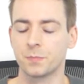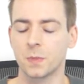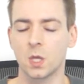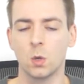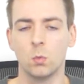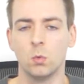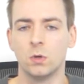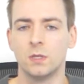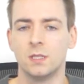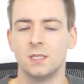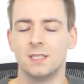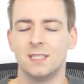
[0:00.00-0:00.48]

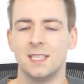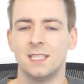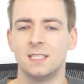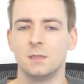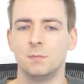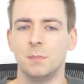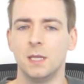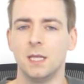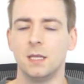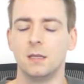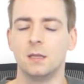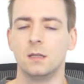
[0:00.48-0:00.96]
What does
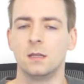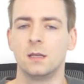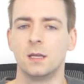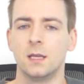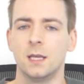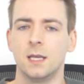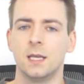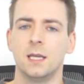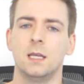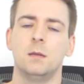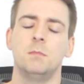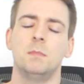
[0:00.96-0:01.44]
this mean?
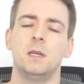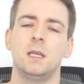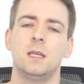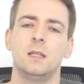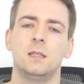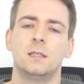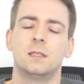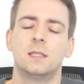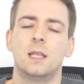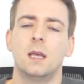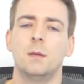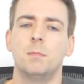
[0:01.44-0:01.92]
It
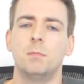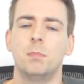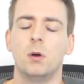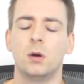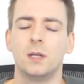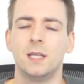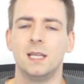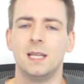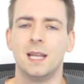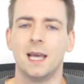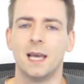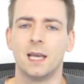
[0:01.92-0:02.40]
means their
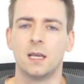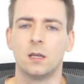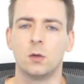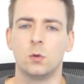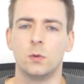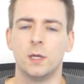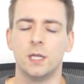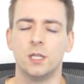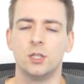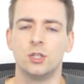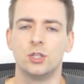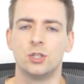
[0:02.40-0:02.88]
body
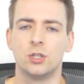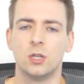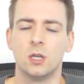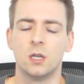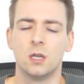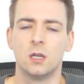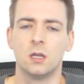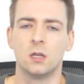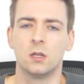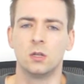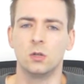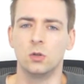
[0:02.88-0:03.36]
language
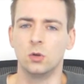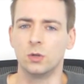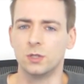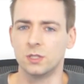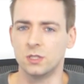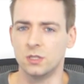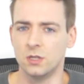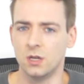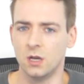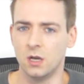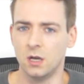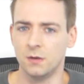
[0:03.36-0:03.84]

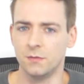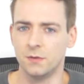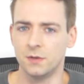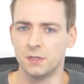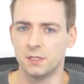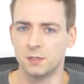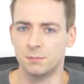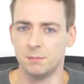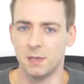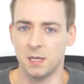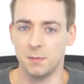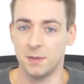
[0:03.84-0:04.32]
looks
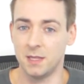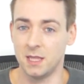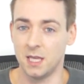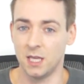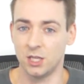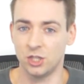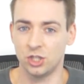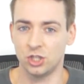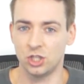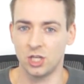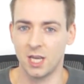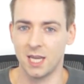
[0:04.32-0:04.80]
nervous. Maybe
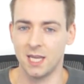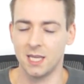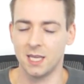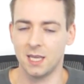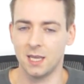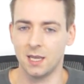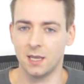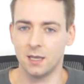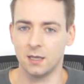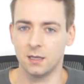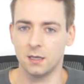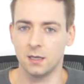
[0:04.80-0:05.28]
they're
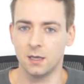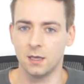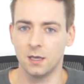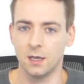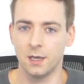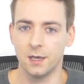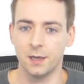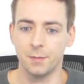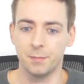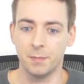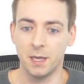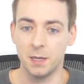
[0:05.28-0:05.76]
shaking.
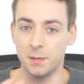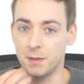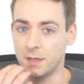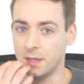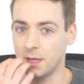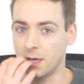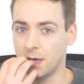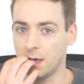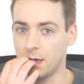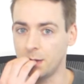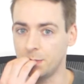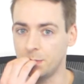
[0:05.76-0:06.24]
Maybe
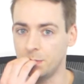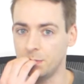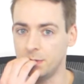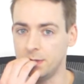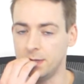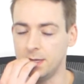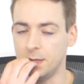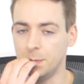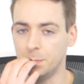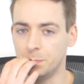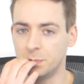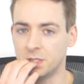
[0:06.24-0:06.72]
their
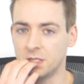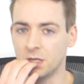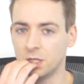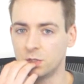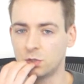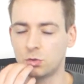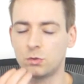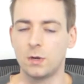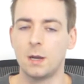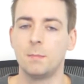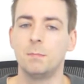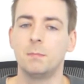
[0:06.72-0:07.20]
lips are
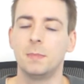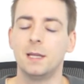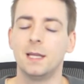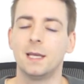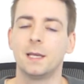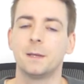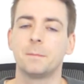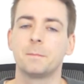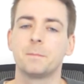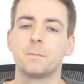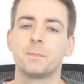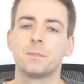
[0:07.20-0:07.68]

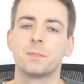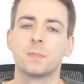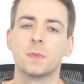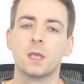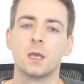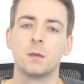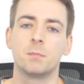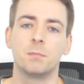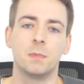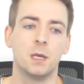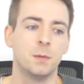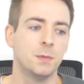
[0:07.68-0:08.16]
trembling.
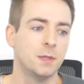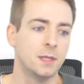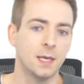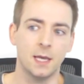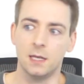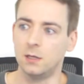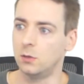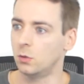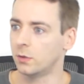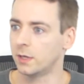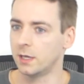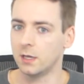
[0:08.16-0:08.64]
Maybe they're
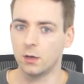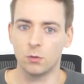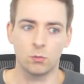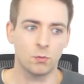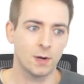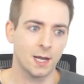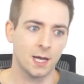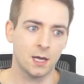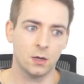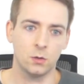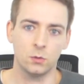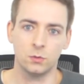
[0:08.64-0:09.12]
looking
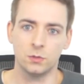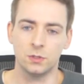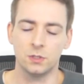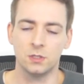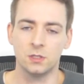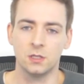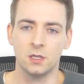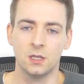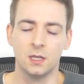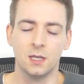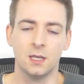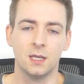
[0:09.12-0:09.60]

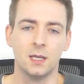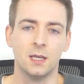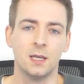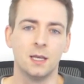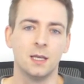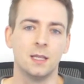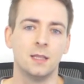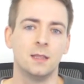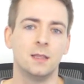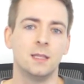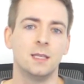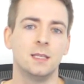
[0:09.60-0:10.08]
around.
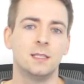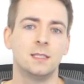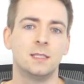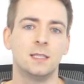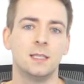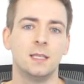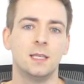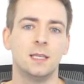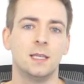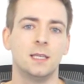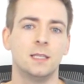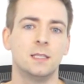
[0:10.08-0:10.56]
This
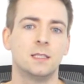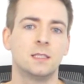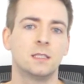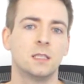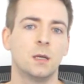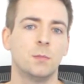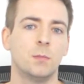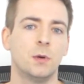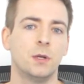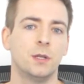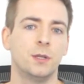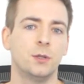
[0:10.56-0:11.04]
is
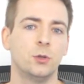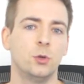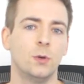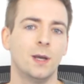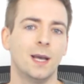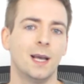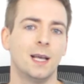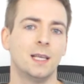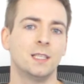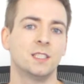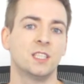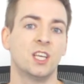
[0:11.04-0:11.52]
someone who
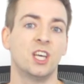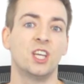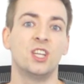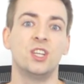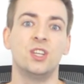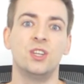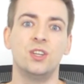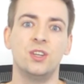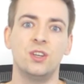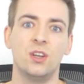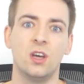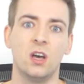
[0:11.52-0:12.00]
has a
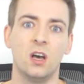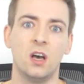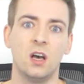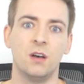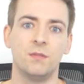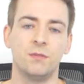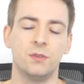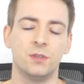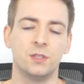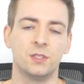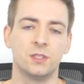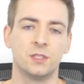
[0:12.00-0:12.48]

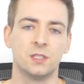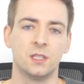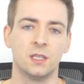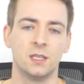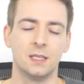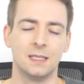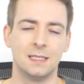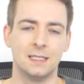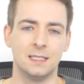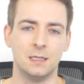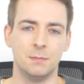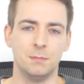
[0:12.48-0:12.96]
nervous
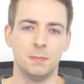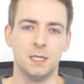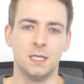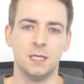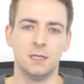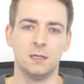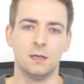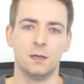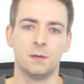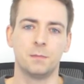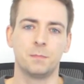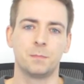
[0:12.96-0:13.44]

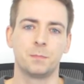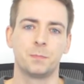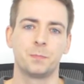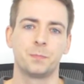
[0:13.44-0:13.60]
demeanor.